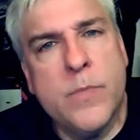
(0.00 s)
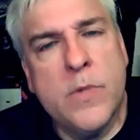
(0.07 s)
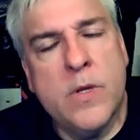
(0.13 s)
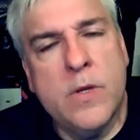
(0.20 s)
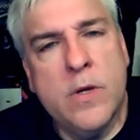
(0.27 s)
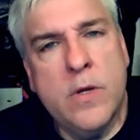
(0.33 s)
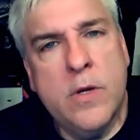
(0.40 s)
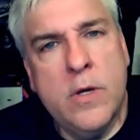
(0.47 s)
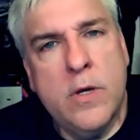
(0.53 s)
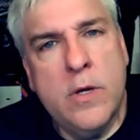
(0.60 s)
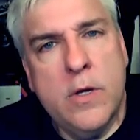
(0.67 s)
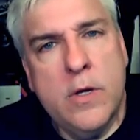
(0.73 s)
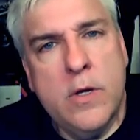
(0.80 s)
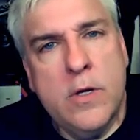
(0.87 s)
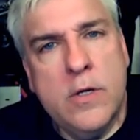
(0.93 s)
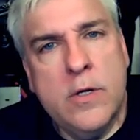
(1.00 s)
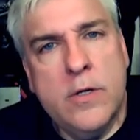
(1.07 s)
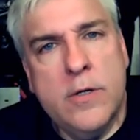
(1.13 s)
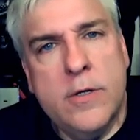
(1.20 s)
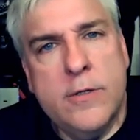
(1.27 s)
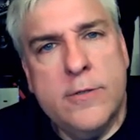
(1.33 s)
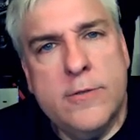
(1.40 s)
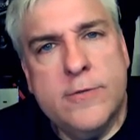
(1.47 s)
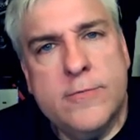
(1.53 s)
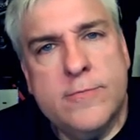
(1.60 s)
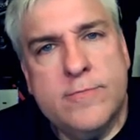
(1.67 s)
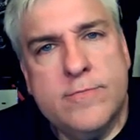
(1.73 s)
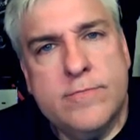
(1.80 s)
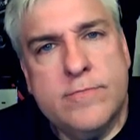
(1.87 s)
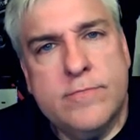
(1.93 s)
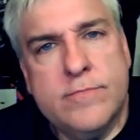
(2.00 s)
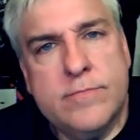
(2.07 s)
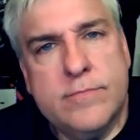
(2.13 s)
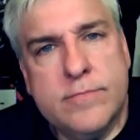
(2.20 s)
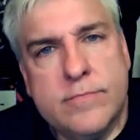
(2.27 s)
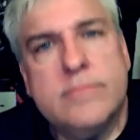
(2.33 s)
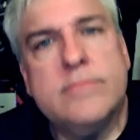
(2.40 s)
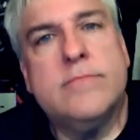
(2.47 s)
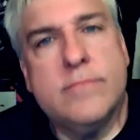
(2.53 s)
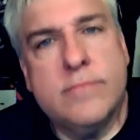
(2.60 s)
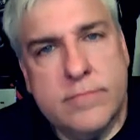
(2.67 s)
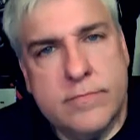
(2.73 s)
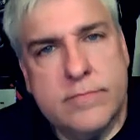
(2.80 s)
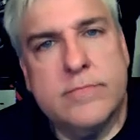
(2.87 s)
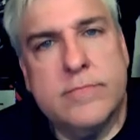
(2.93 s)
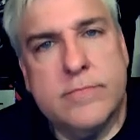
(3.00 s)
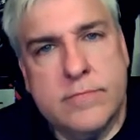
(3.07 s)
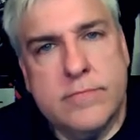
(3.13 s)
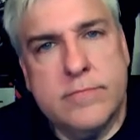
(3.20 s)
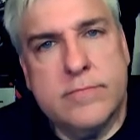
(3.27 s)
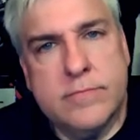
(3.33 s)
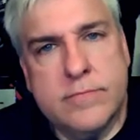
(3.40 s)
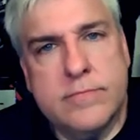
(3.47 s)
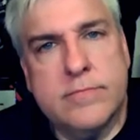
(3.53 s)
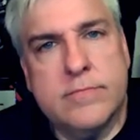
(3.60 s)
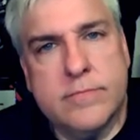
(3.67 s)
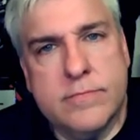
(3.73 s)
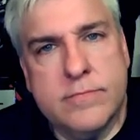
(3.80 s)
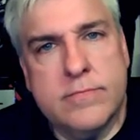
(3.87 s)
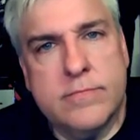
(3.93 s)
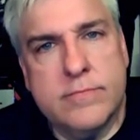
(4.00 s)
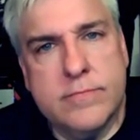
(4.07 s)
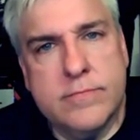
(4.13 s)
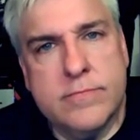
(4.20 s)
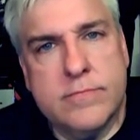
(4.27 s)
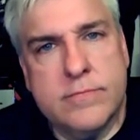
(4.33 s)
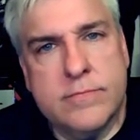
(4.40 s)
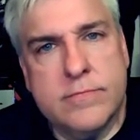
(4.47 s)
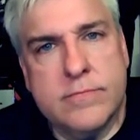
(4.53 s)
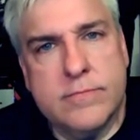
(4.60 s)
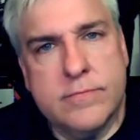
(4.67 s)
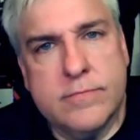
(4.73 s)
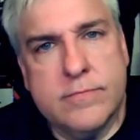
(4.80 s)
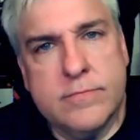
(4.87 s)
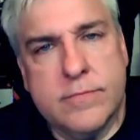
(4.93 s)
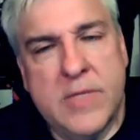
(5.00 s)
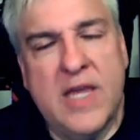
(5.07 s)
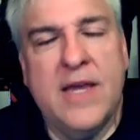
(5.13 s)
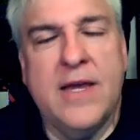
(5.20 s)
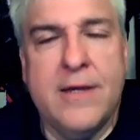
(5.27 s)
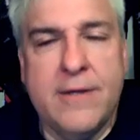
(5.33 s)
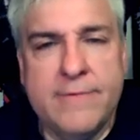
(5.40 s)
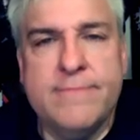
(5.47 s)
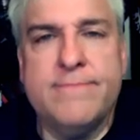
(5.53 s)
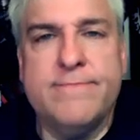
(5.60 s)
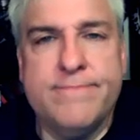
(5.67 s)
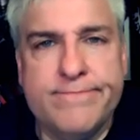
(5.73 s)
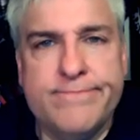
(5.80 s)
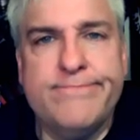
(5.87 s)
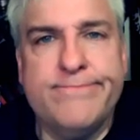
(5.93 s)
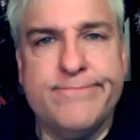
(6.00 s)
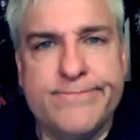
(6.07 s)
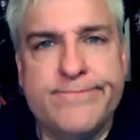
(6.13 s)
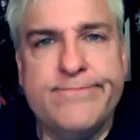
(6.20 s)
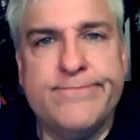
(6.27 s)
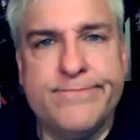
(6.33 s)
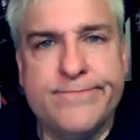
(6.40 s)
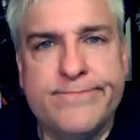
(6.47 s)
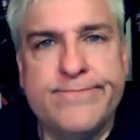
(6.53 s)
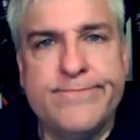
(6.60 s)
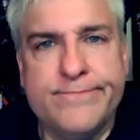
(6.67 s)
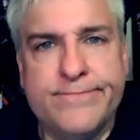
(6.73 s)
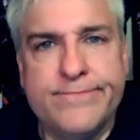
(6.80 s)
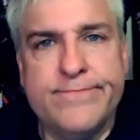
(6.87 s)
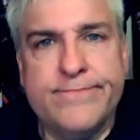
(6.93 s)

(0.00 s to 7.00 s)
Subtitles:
This person isn't speaking.